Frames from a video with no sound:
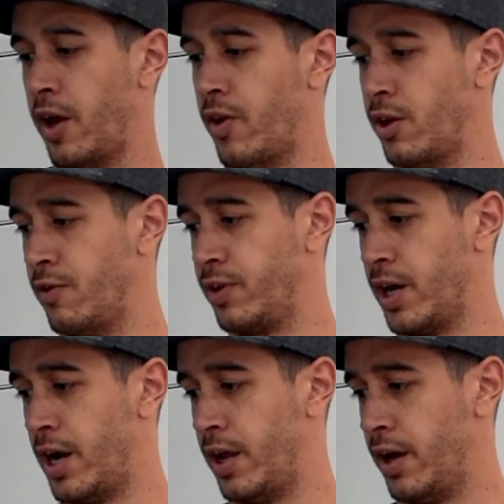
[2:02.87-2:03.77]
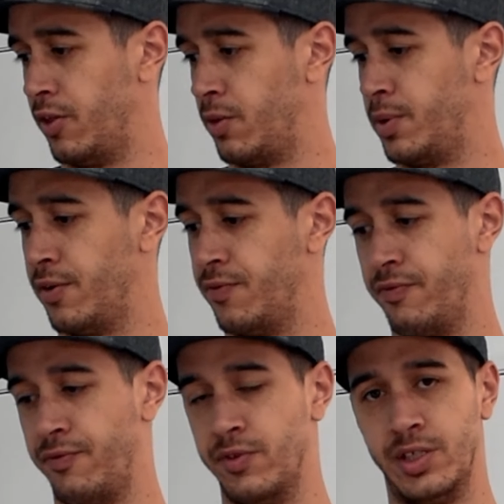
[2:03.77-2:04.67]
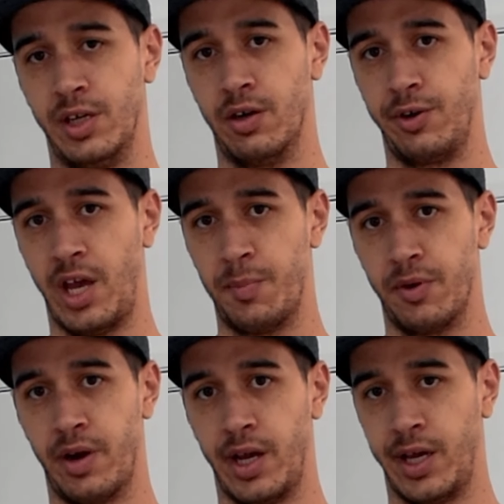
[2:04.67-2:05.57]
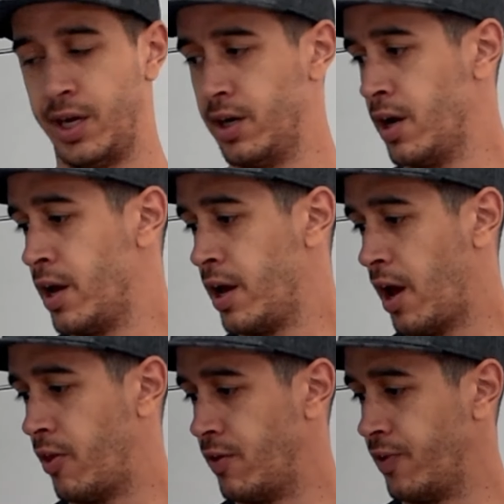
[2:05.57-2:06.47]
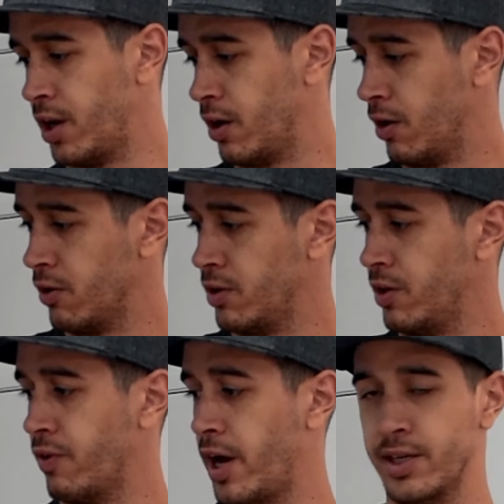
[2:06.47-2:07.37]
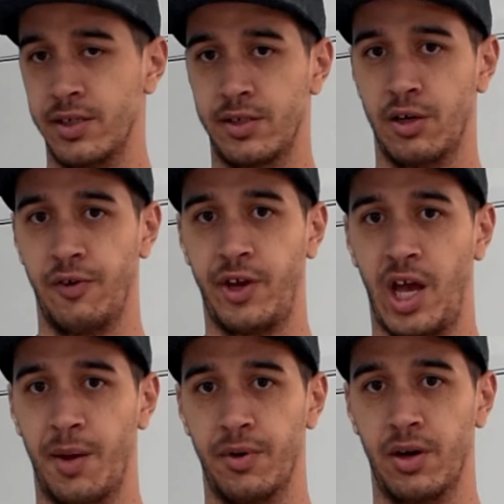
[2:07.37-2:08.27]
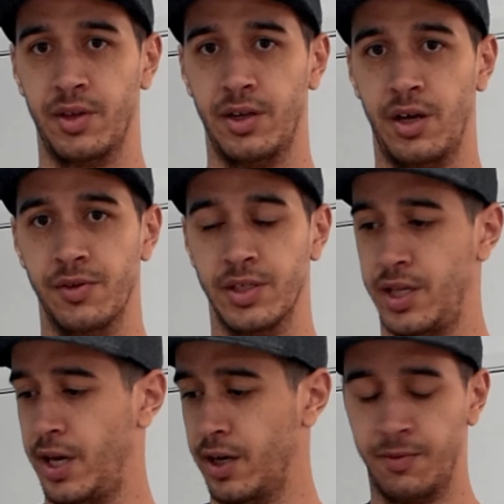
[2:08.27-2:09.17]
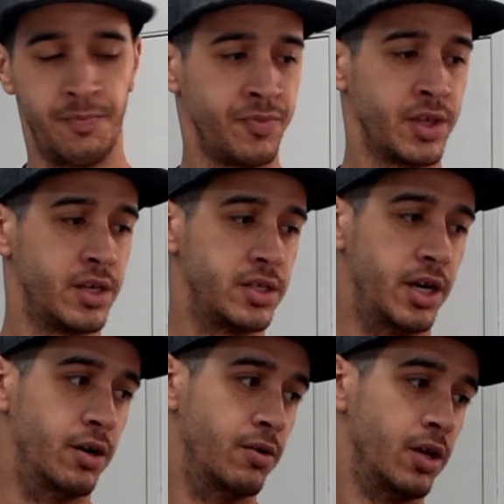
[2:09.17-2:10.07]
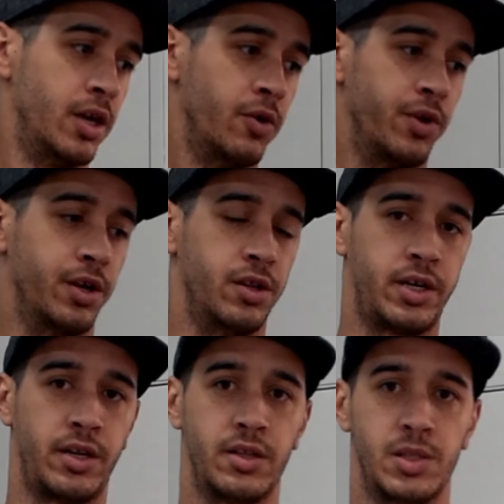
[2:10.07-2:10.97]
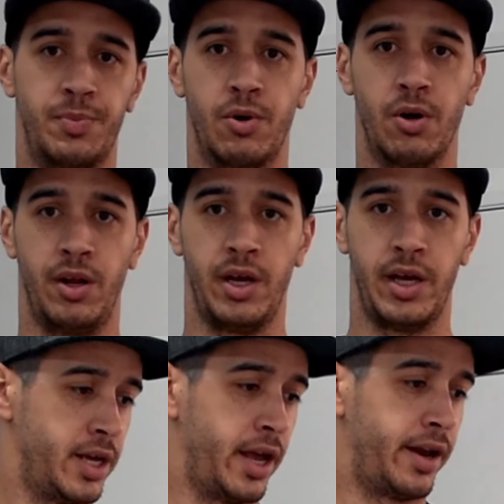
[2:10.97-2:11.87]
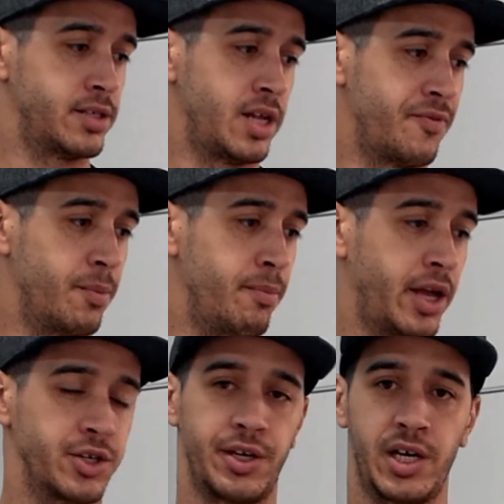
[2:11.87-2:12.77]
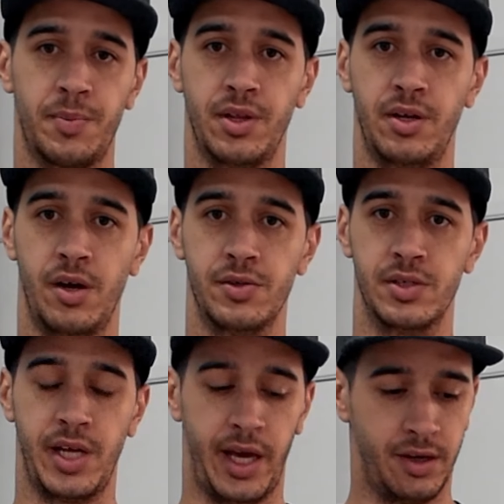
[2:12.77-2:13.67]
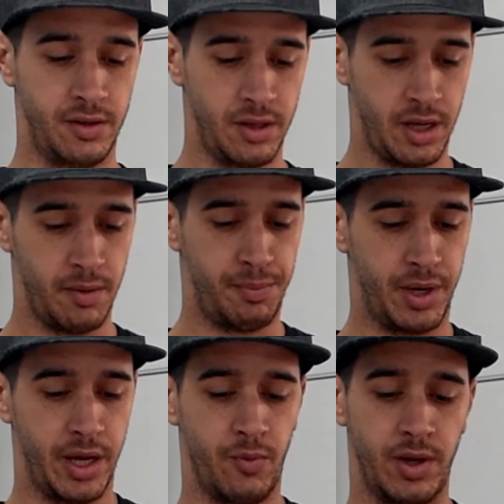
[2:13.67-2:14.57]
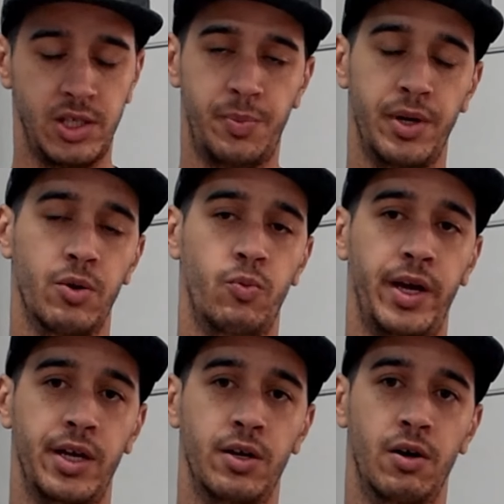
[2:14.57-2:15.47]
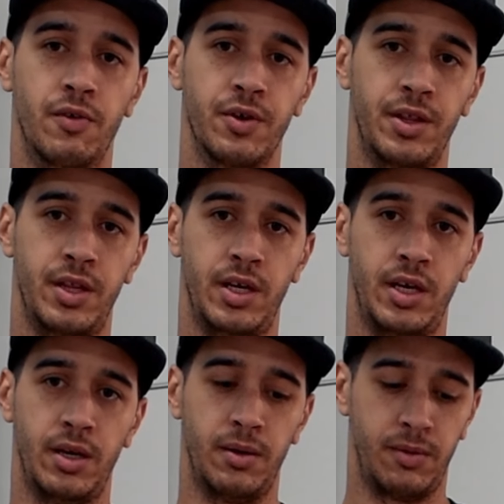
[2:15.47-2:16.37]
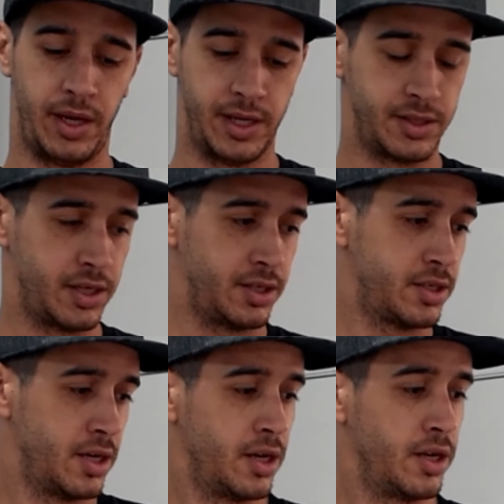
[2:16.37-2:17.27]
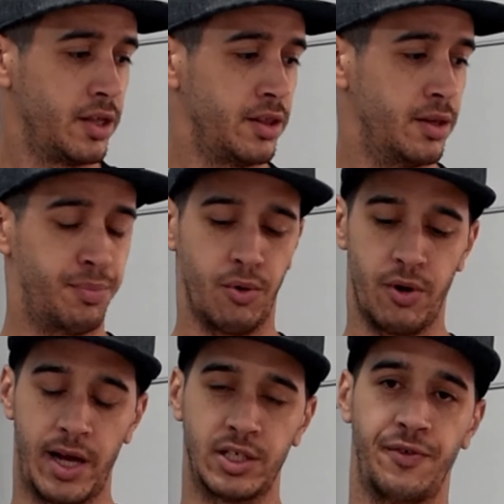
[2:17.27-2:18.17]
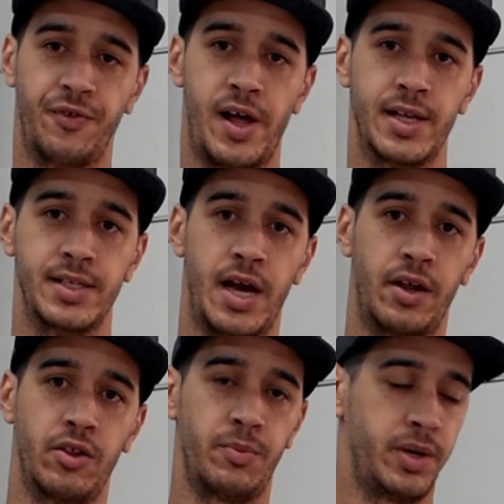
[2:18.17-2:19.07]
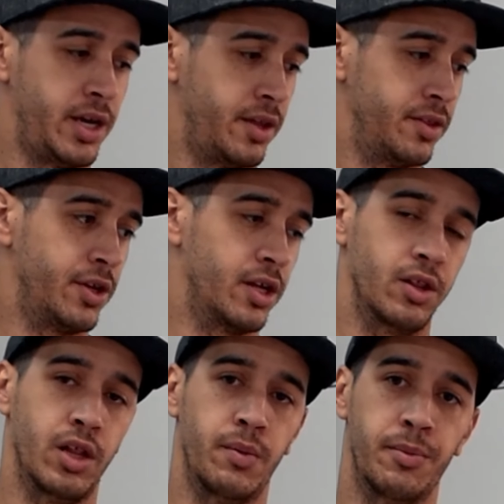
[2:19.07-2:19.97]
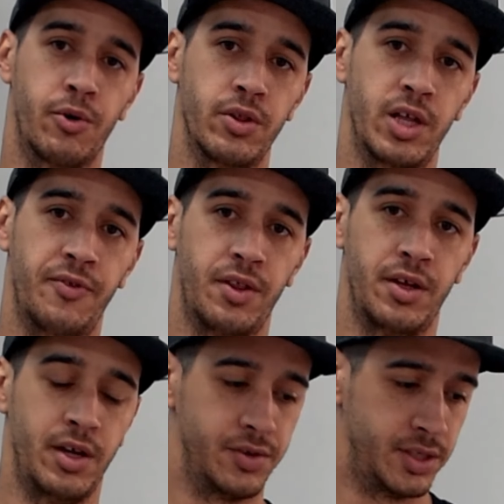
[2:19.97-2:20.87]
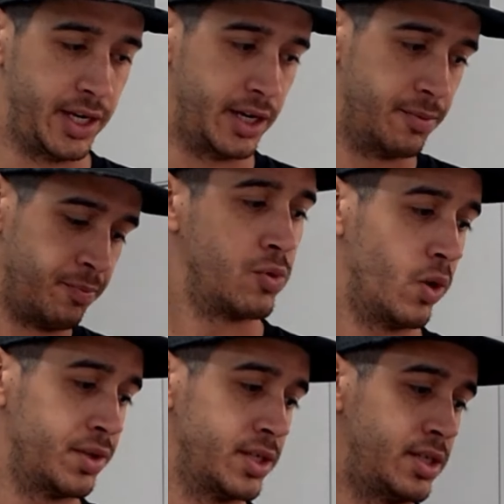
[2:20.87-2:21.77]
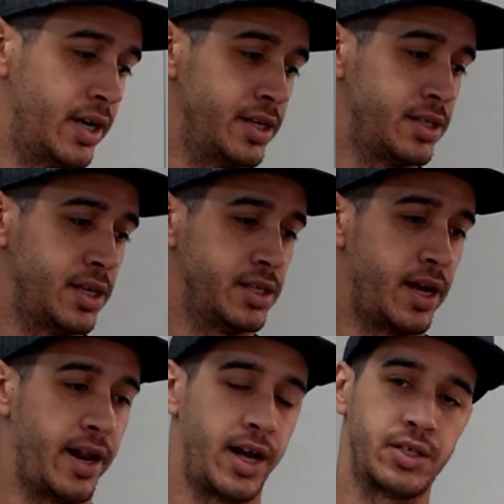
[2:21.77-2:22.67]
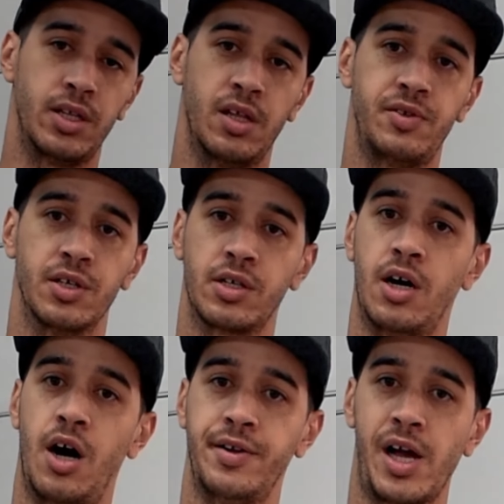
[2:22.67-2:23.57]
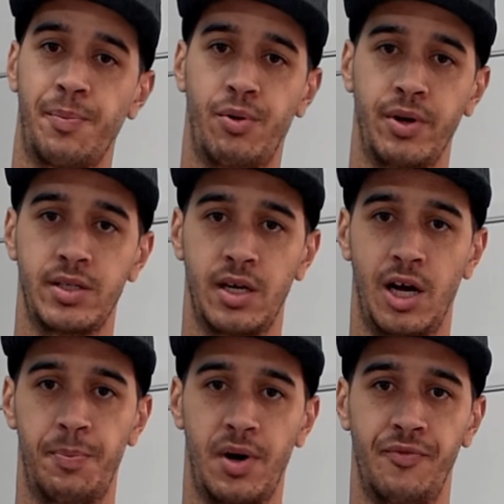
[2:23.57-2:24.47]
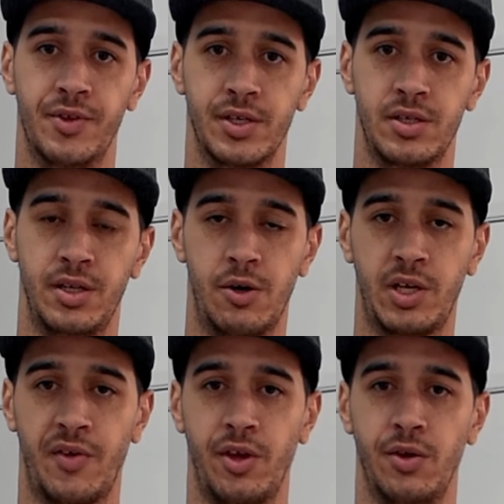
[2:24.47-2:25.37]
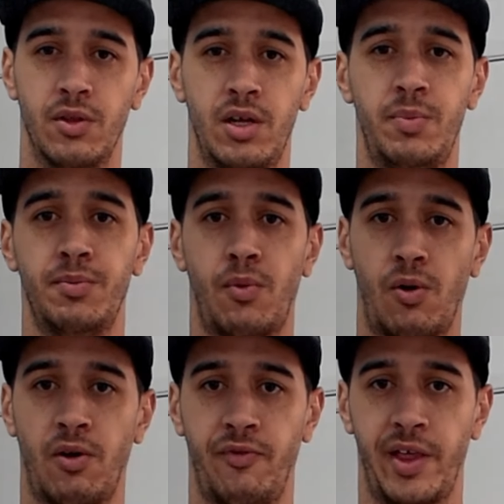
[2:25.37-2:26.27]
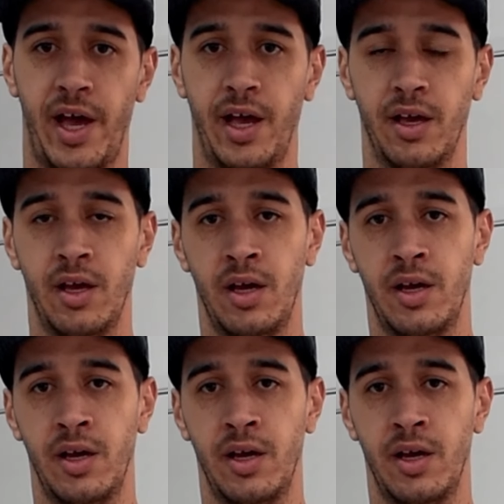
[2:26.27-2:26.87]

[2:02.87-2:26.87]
and then you've got a little bit of zero camber right here, and then you've got an early rise surf camber on the nose and tail. So when you're looking at this board, it doesn't have a major kick up in the nose and tail, but once you put your weight over the inserts, the board actually flattens out a little bit and you get a little bit more lift on the nose and tail. What this does is that it actually lifts your contact points up off the snow, giving you a little bit more of that